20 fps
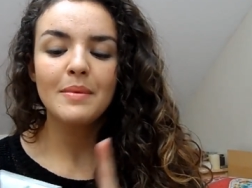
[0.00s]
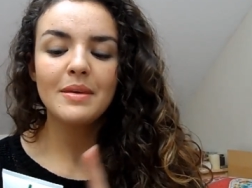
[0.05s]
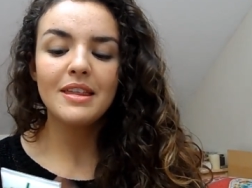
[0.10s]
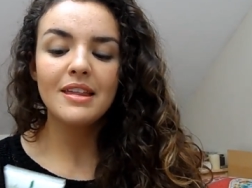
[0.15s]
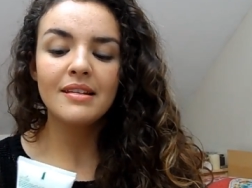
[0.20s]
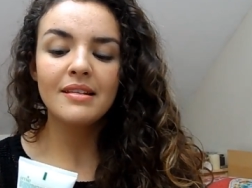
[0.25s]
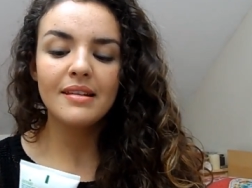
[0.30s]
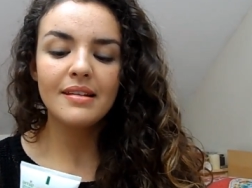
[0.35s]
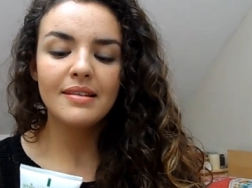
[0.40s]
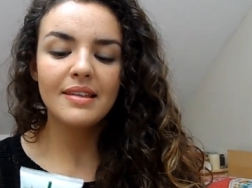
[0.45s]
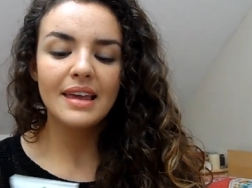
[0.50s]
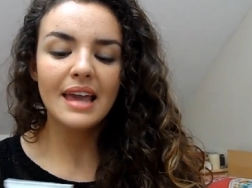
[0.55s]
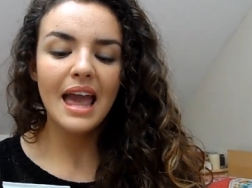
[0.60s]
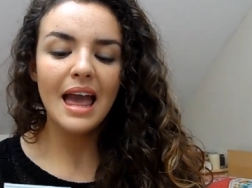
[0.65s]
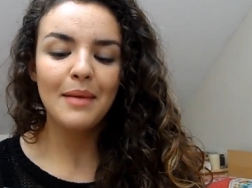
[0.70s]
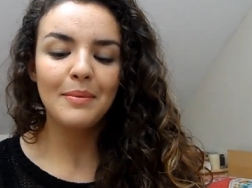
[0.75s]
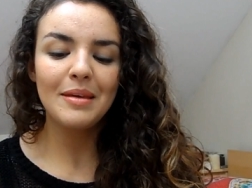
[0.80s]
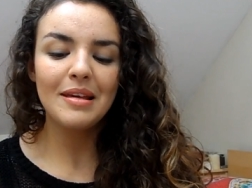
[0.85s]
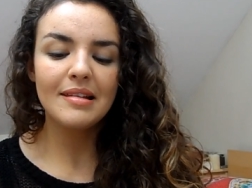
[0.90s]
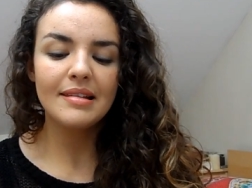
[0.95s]
But this is
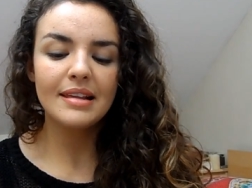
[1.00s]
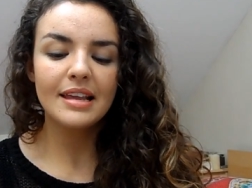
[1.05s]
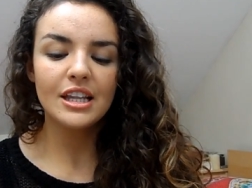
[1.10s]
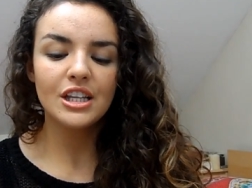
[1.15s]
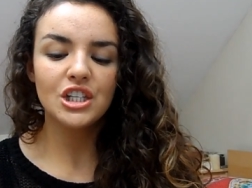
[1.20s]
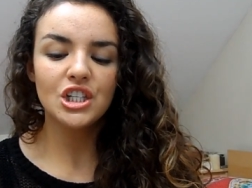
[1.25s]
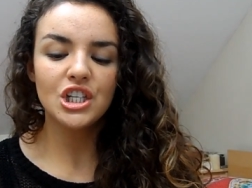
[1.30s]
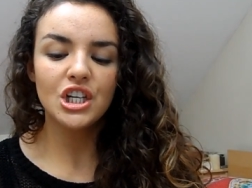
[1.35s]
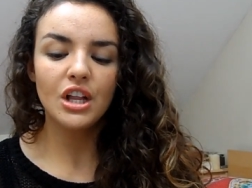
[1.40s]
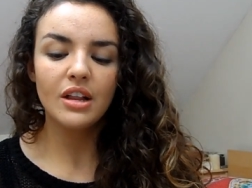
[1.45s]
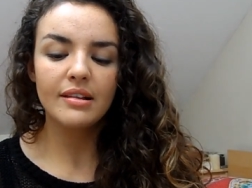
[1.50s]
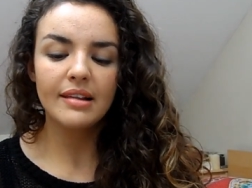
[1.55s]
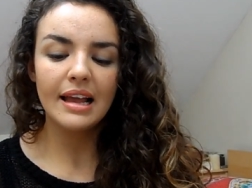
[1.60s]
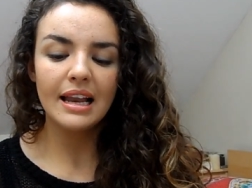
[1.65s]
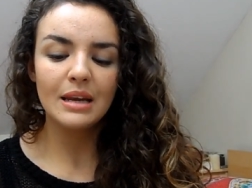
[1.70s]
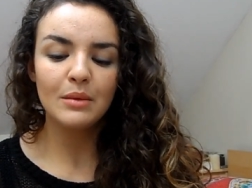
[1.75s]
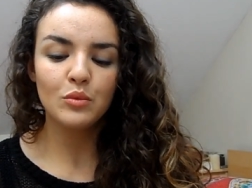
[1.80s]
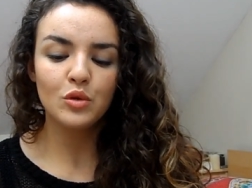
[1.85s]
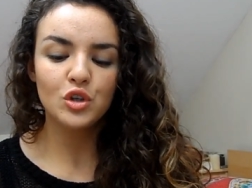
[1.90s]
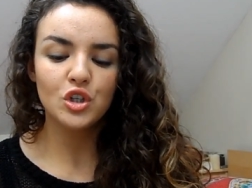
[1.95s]
the Amie Skin Shield
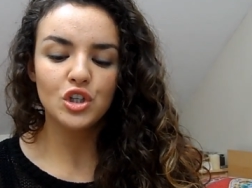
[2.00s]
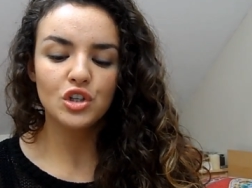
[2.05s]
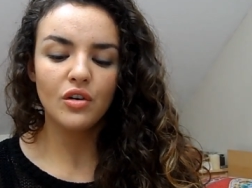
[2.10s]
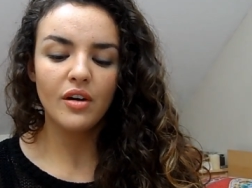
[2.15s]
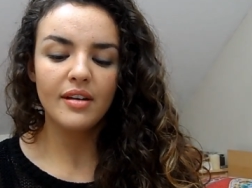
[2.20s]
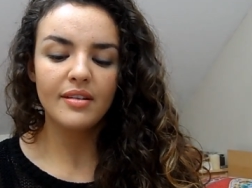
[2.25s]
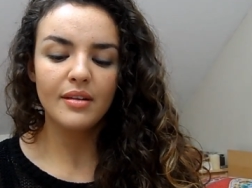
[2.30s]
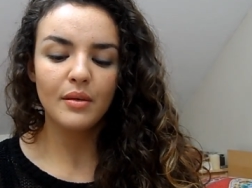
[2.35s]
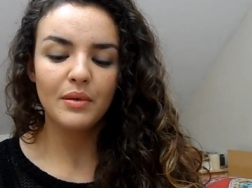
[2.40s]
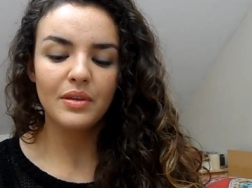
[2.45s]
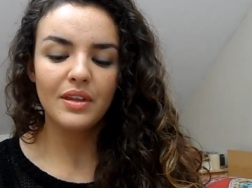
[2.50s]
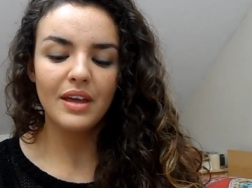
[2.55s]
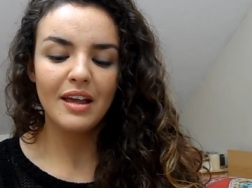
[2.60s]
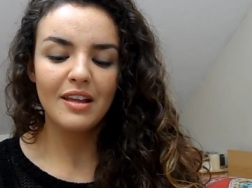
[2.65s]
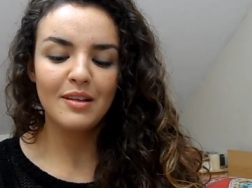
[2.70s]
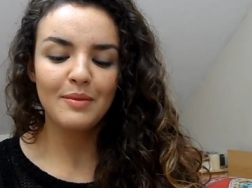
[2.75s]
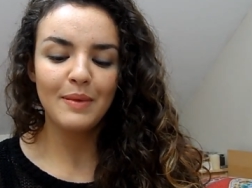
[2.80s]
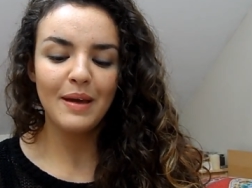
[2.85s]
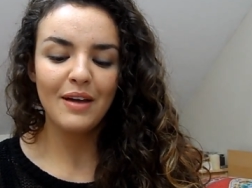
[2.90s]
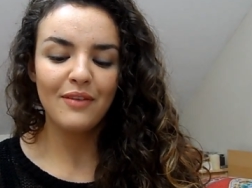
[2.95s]
Daily Moisturiser with
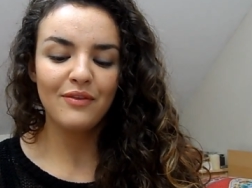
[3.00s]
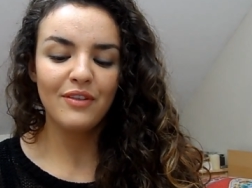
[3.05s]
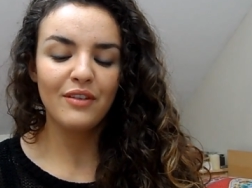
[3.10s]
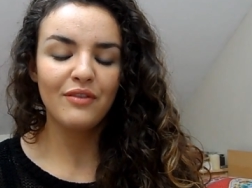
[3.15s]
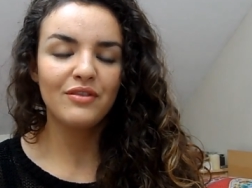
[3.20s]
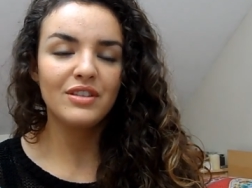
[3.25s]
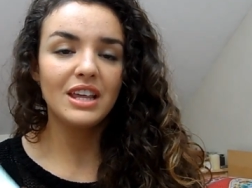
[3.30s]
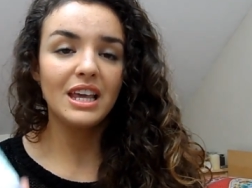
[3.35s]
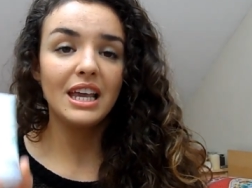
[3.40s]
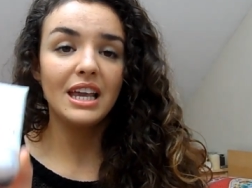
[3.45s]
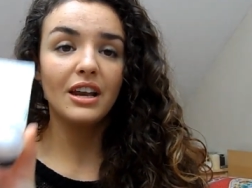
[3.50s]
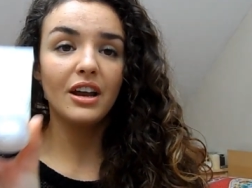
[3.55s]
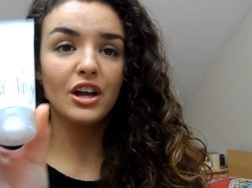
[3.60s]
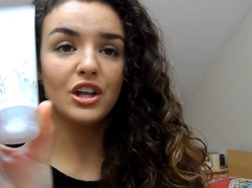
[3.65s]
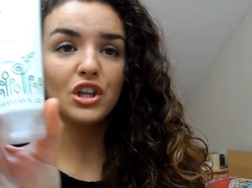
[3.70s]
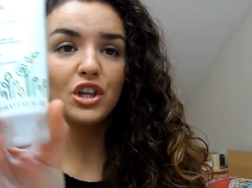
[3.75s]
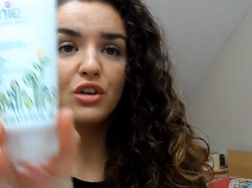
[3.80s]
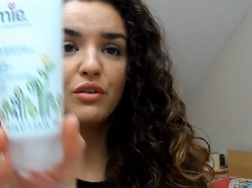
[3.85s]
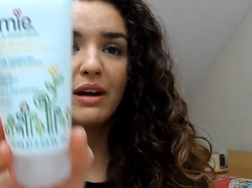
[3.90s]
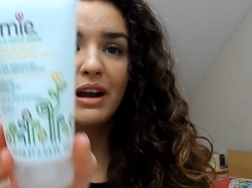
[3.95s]
SPF 15.
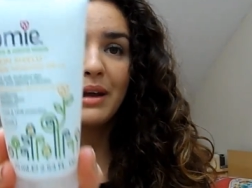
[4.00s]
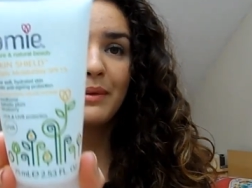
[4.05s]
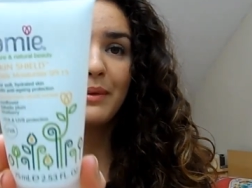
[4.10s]
I do